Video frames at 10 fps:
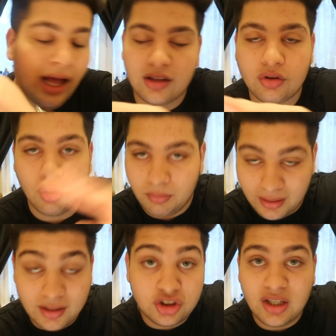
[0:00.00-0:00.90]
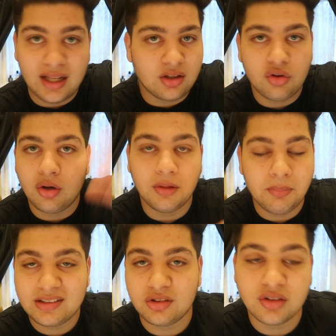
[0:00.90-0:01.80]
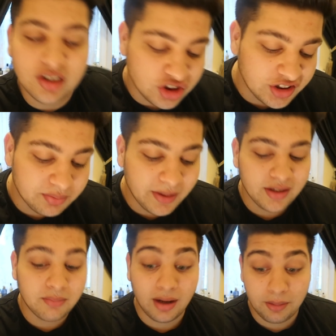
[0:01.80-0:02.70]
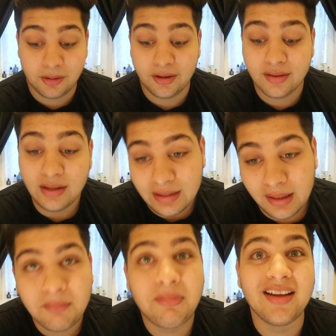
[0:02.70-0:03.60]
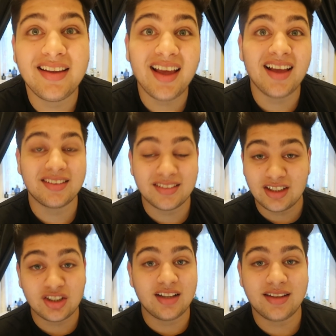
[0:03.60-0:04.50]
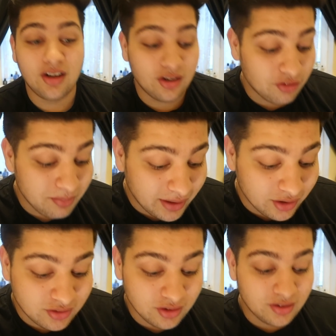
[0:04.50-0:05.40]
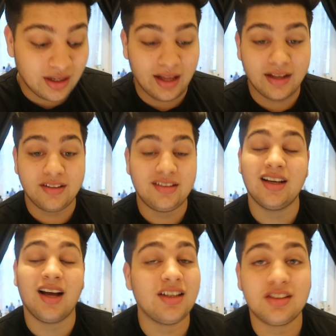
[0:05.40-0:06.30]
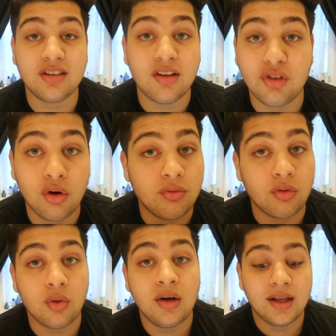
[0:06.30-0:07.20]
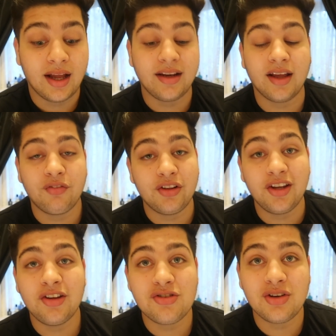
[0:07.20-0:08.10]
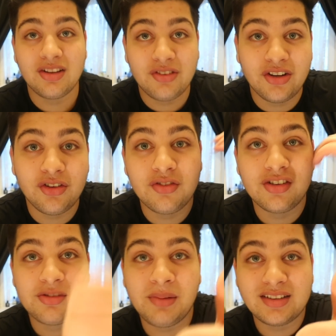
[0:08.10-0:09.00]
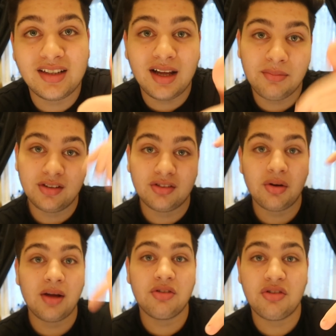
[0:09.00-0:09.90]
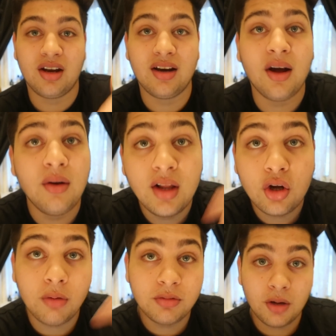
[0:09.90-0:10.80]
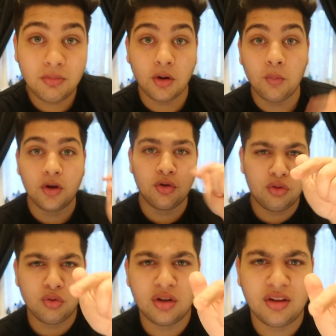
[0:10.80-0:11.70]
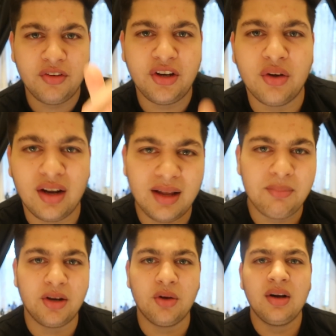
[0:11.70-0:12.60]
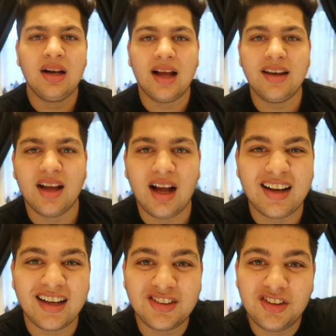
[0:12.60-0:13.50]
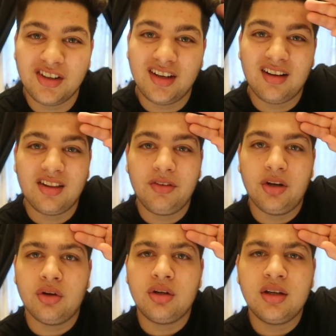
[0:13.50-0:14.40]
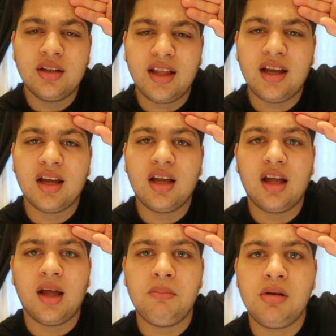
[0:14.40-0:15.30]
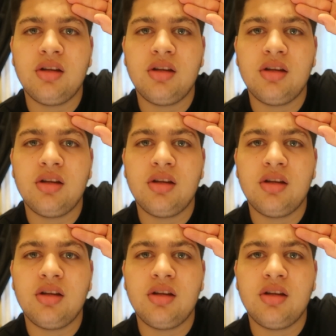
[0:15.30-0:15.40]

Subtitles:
at the top, like legit at the top, the best song that she's made in my opinion. But yeah, shout out to Lana for making the song, and yeah, I just loved it overall. And yeah, if you did enjoy this video, don't forget to smash the like button, subscribe to the channel now, comment down below what you thought of the video and let me know. And yeah, I'll catch you lot in another video. Take care and